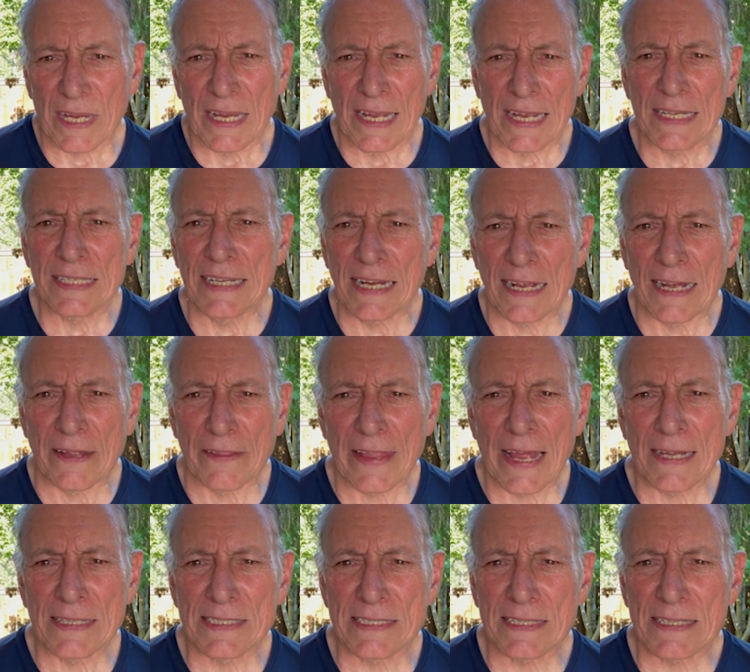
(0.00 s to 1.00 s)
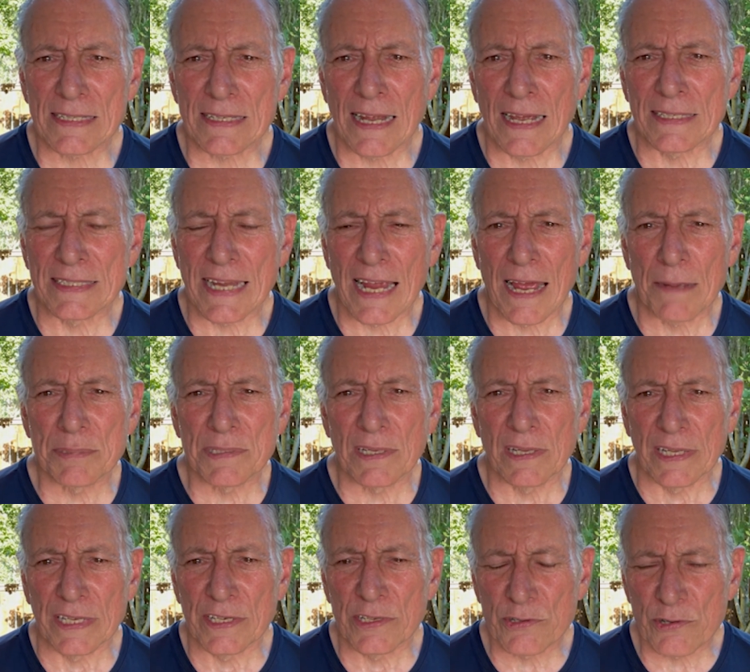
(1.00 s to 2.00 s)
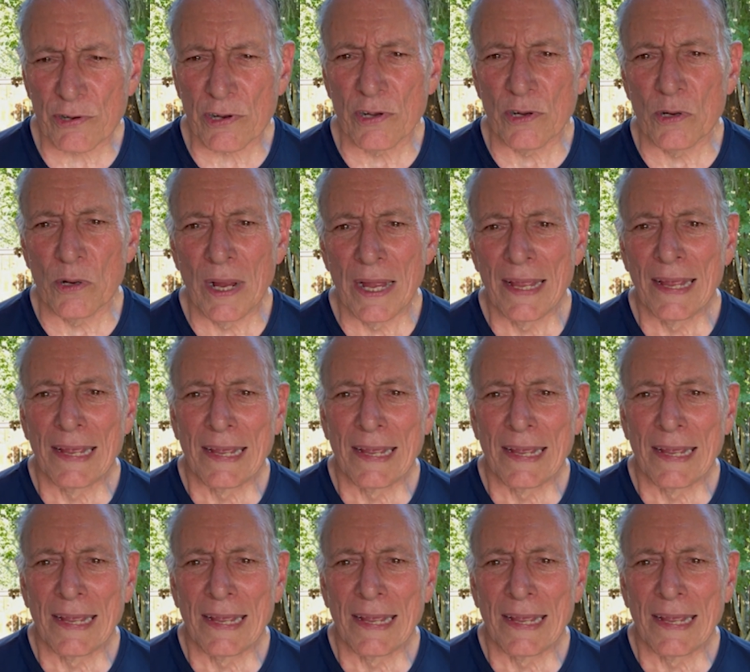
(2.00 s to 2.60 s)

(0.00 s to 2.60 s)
And yeah, that's absolutely true,